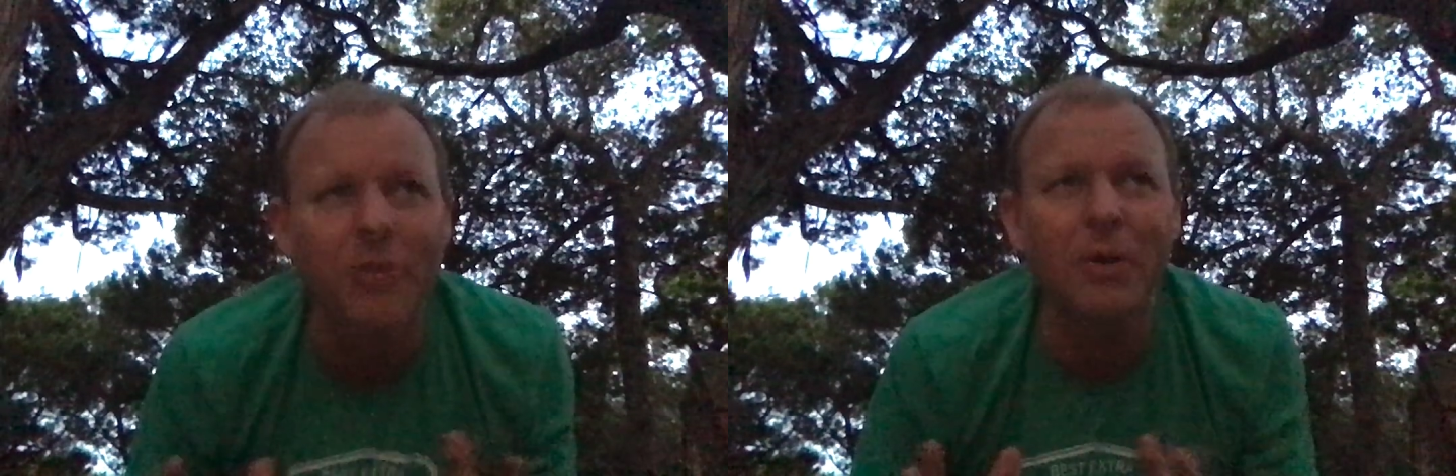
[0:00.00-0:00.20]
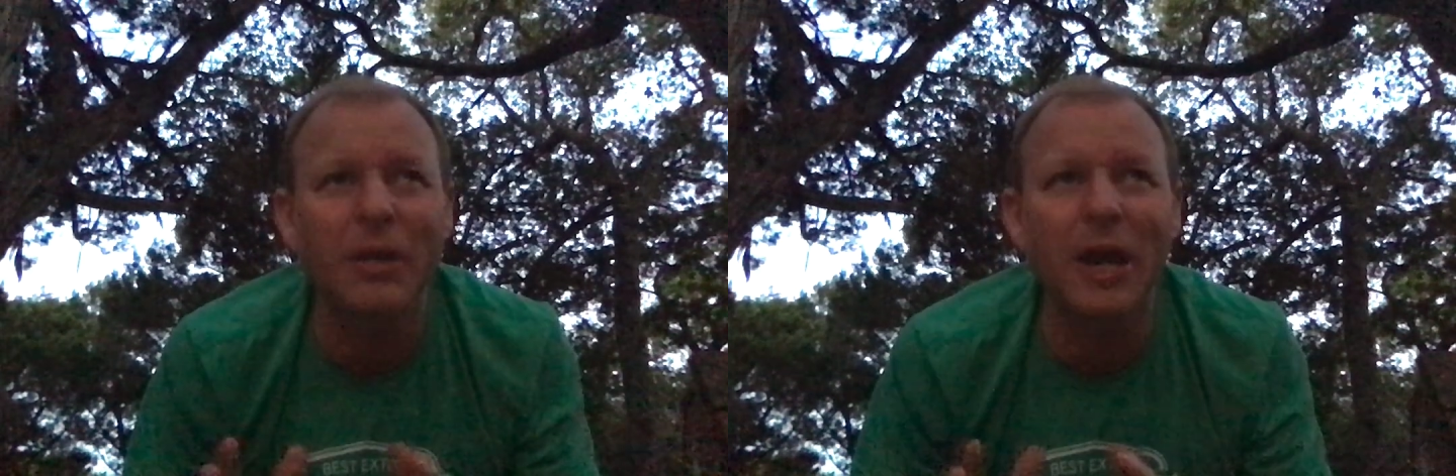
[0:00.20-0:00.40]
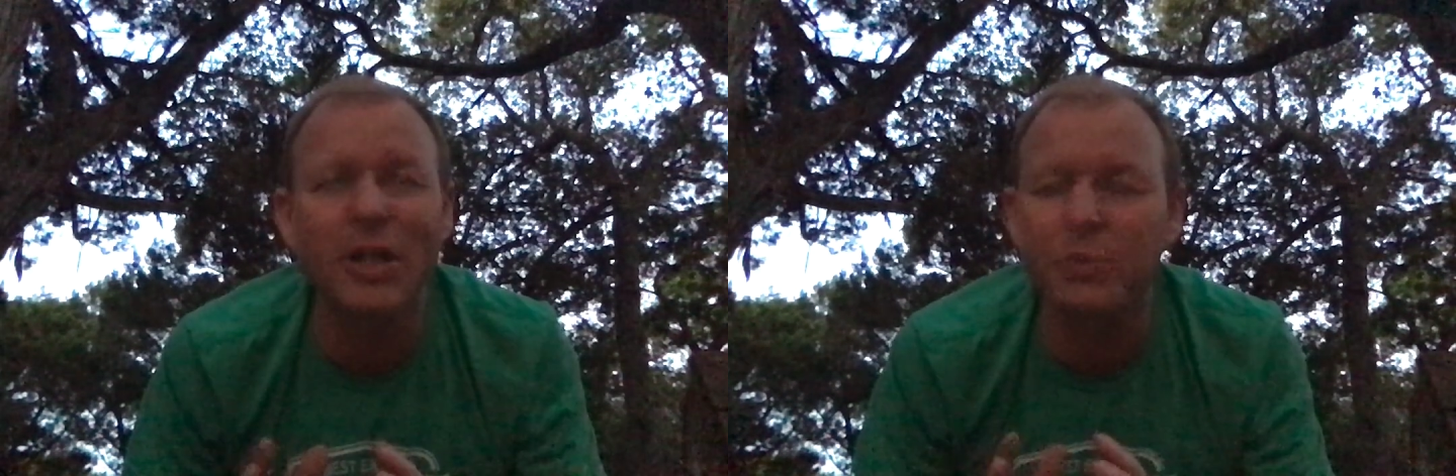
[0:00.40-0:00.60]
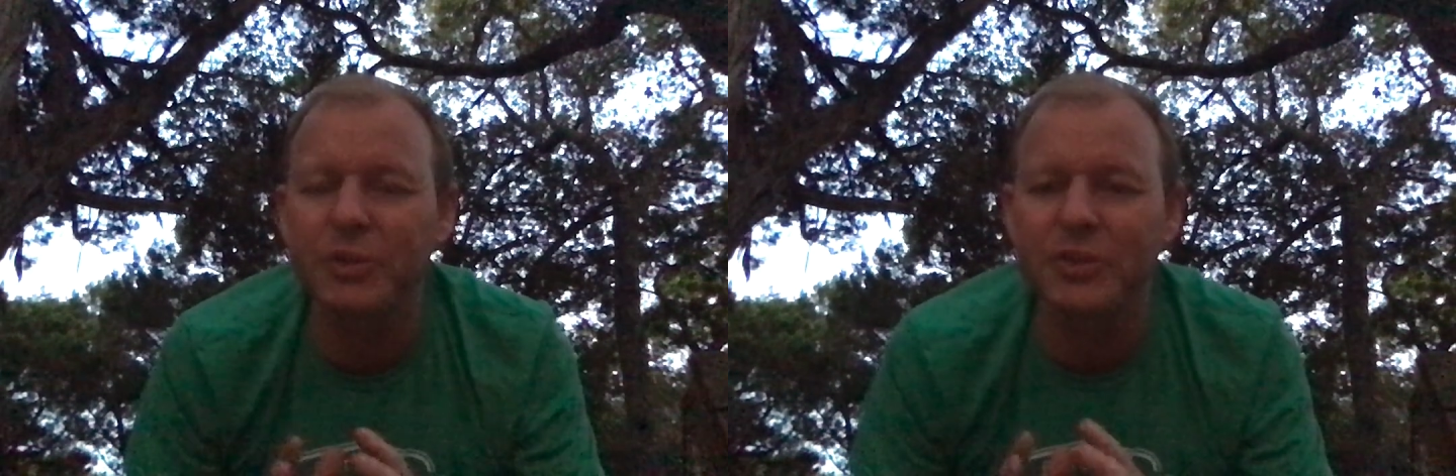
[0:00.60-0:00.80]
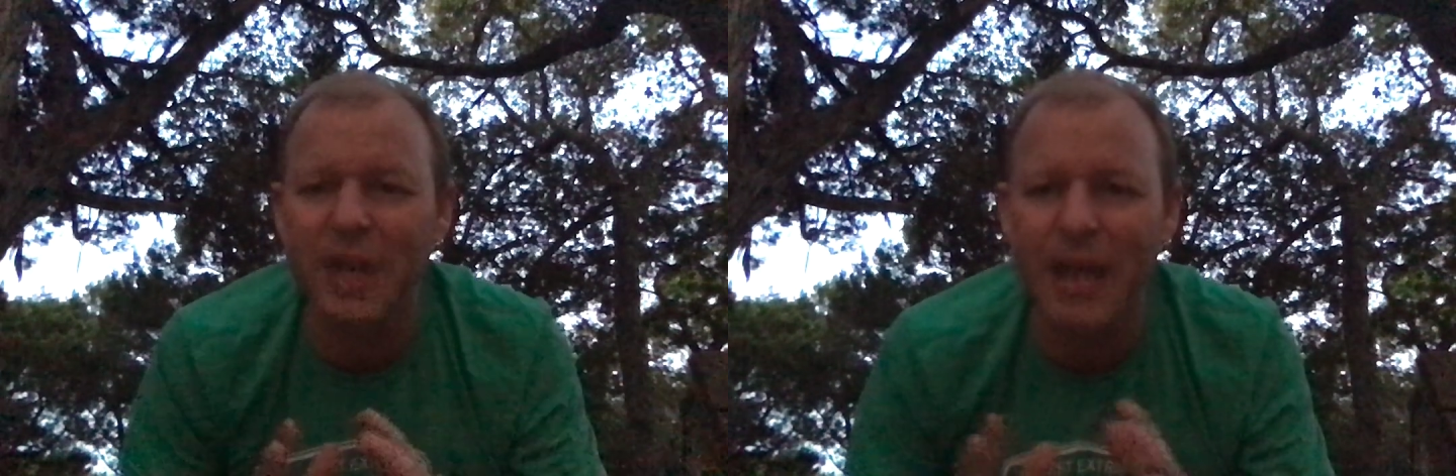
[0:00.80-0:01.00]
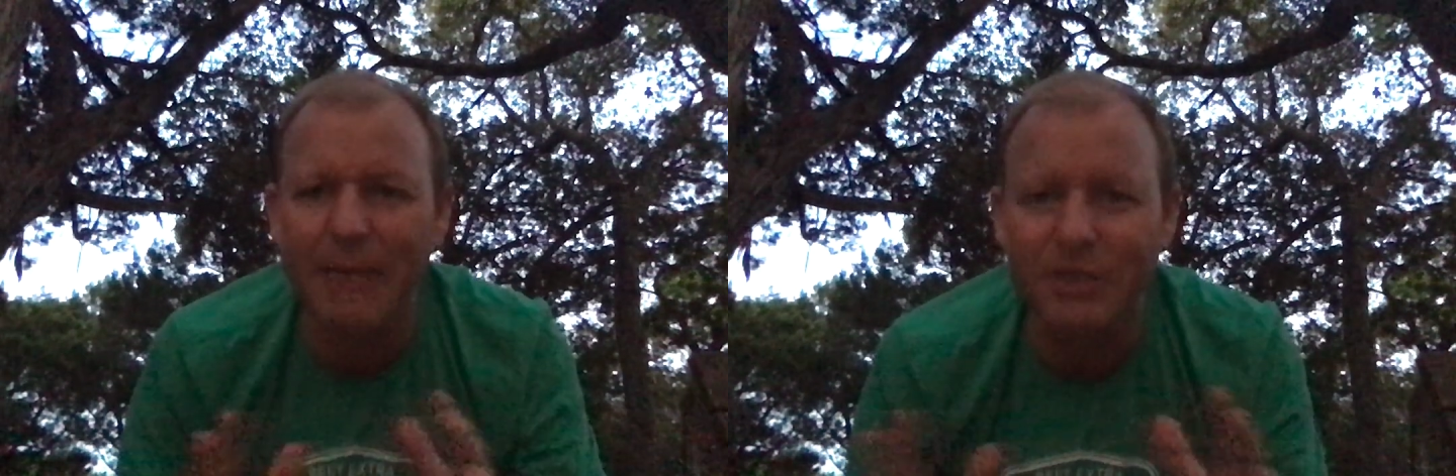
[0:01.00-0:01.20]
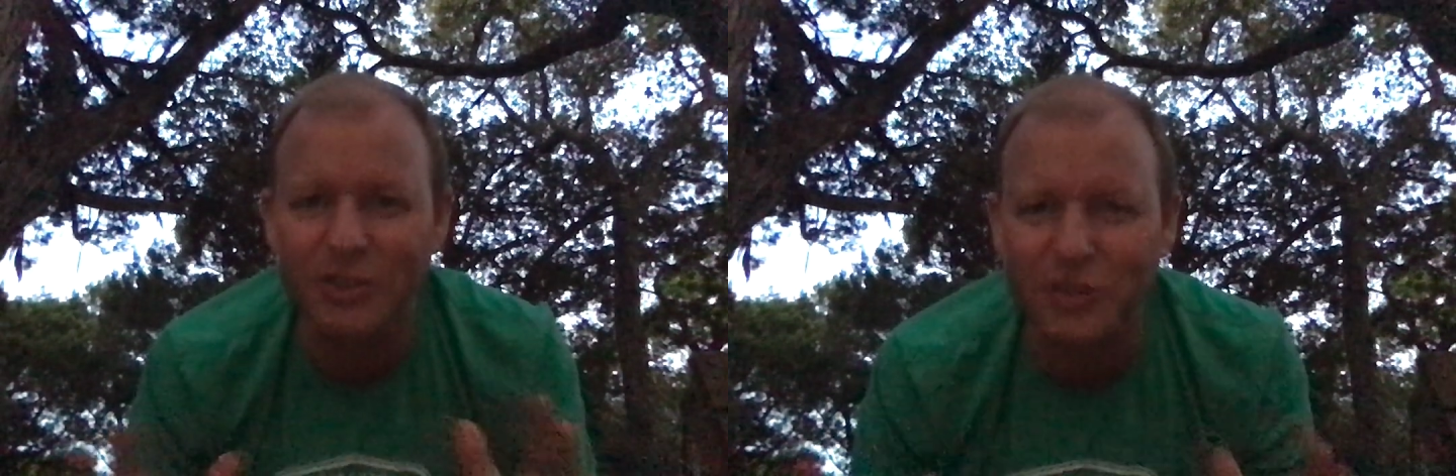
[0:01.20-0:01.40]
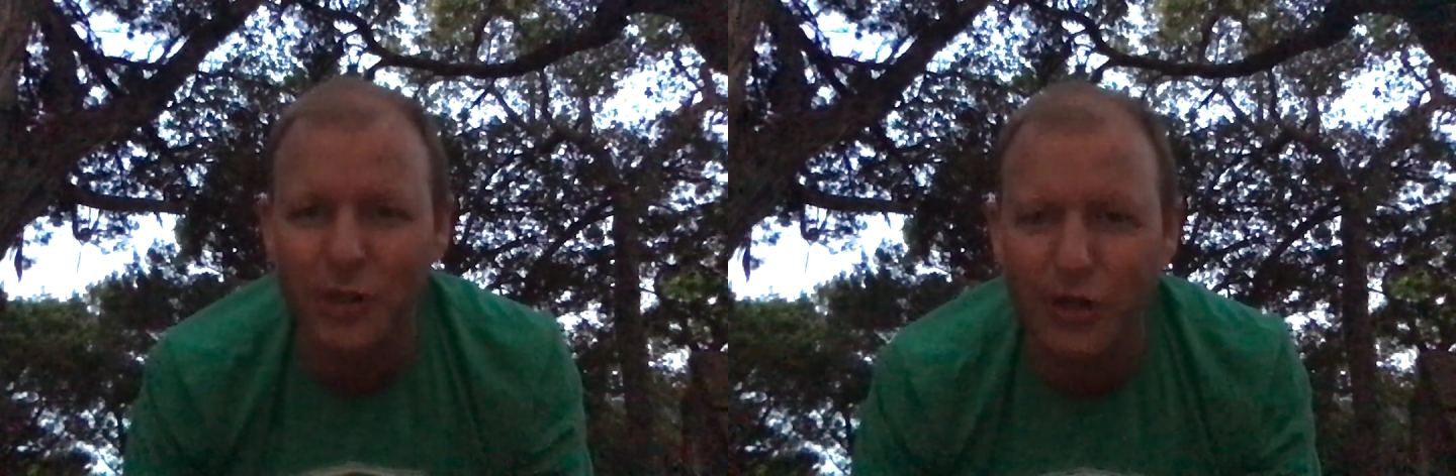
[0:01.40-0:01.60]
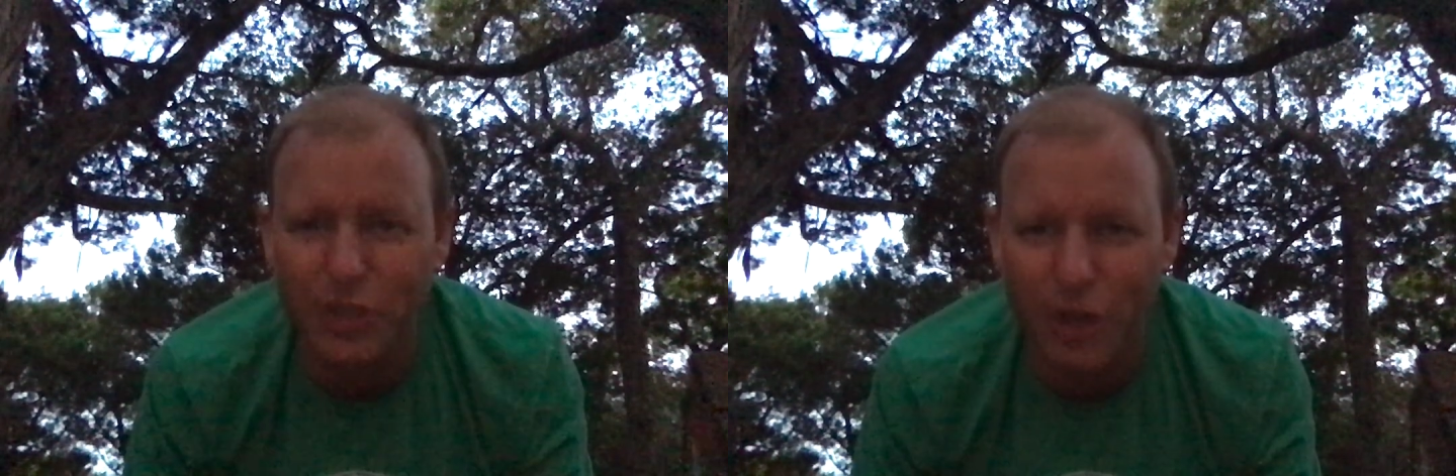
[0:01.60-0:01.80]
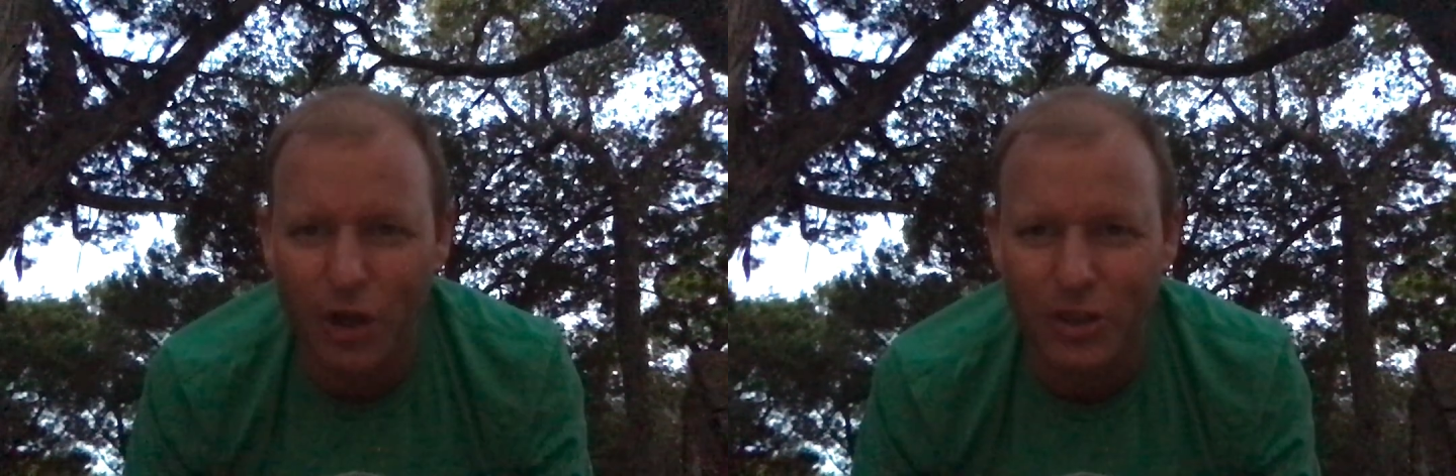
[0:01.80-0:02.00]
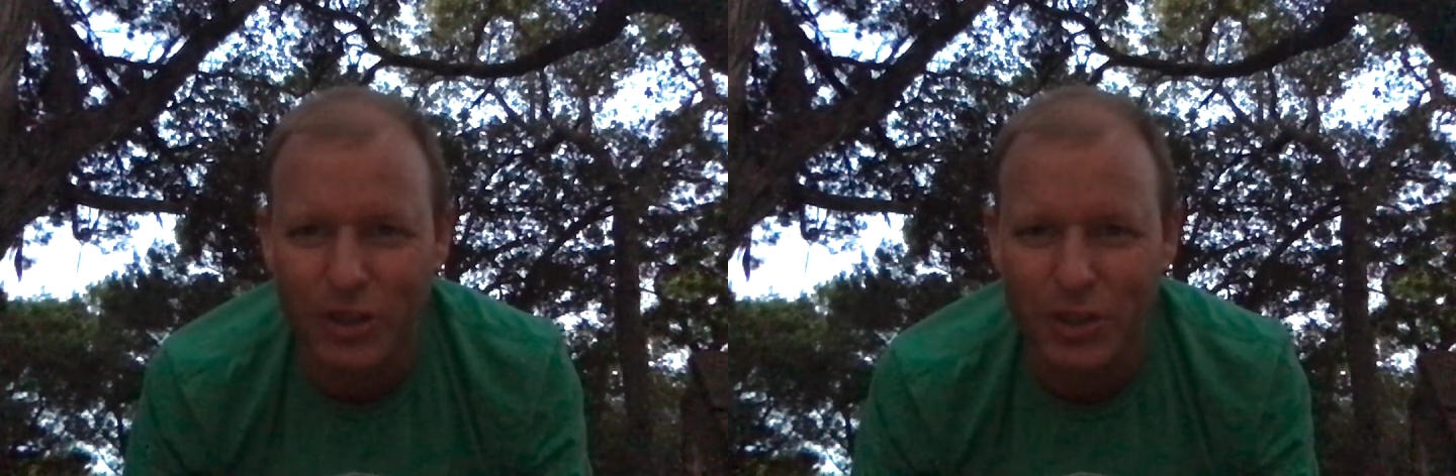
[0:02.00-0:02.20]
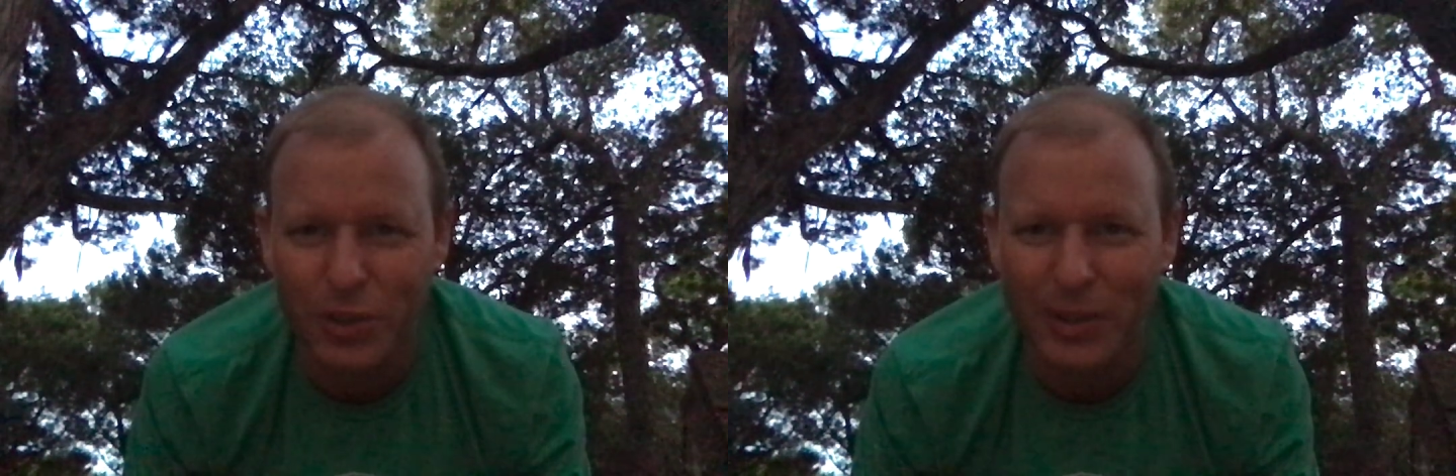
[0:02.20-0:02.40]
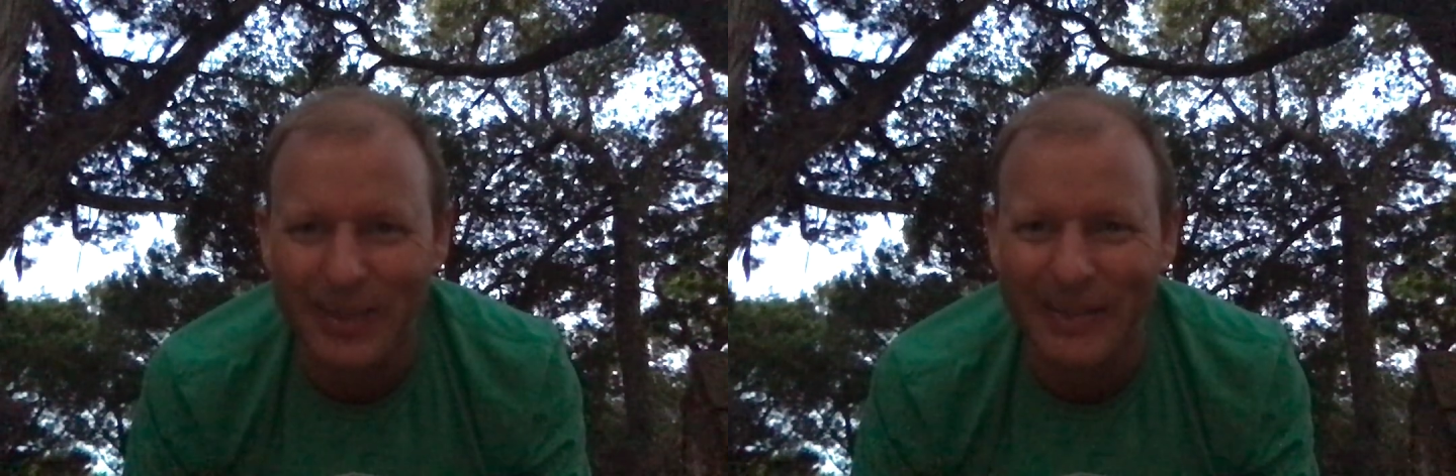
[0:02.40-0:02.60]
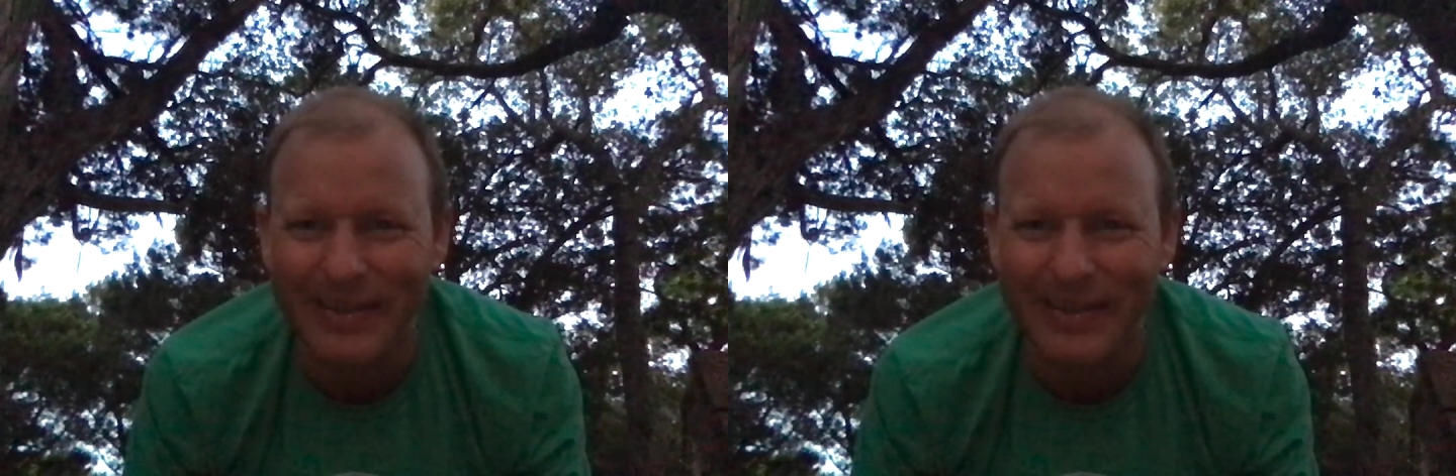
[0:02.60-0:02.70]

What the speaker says: The gospel does not have a surcharge to it.